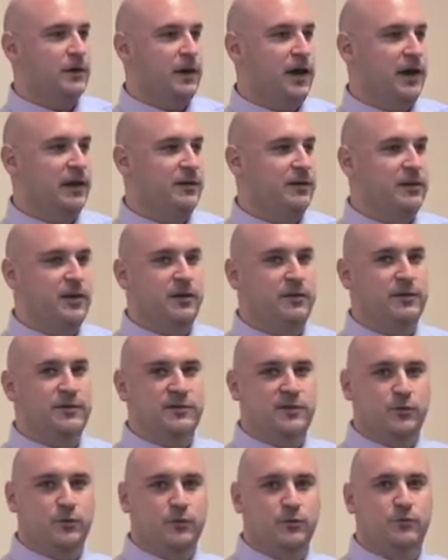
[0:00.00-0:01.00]
Ideally,
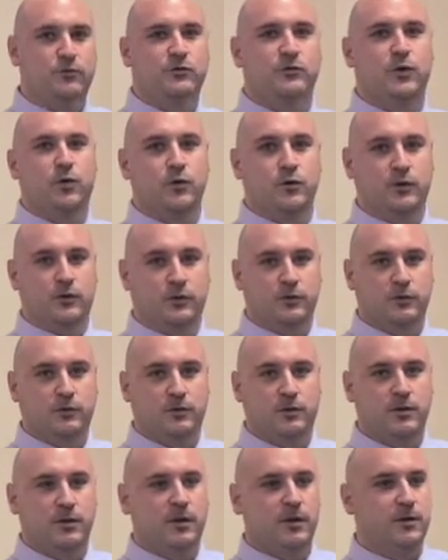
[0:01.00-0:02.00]
someone who's local,
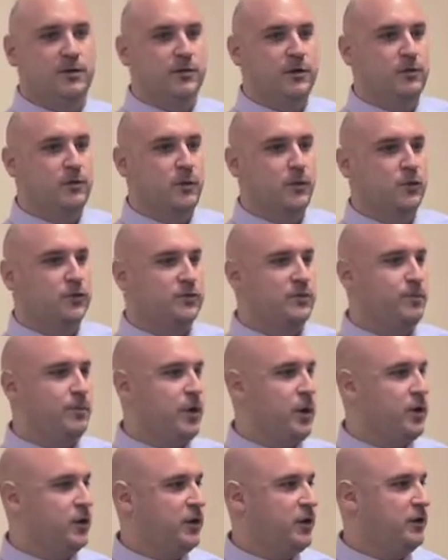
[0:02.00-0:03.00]
that knows the
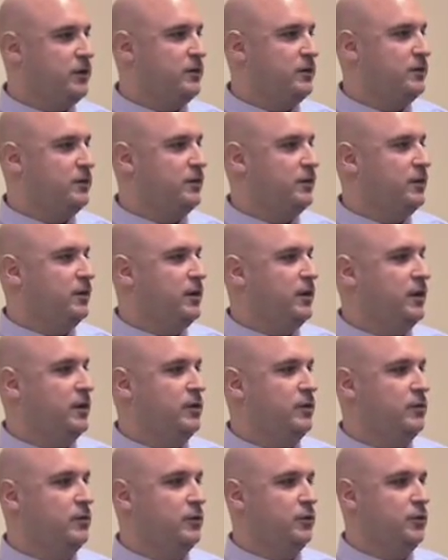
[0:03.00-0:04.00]
market
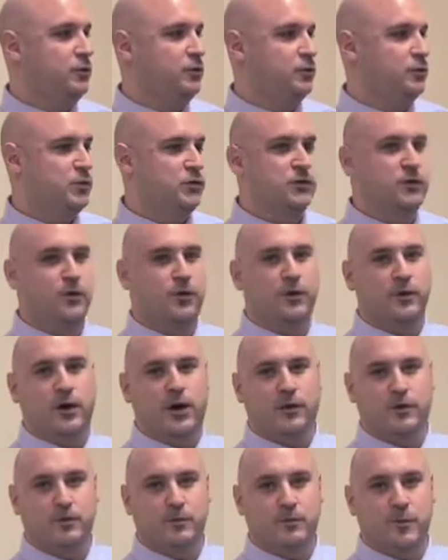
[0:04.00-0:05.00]
and knows what's going
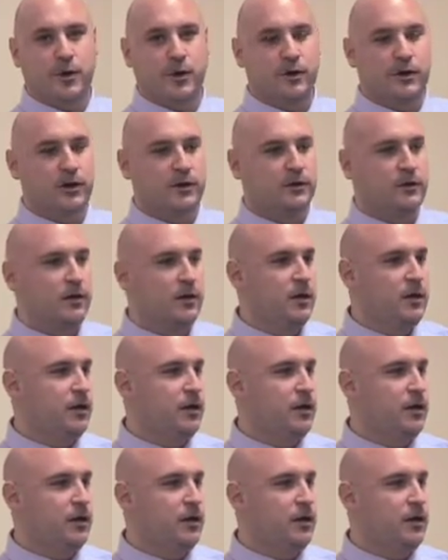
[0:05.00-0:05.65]
on in the market.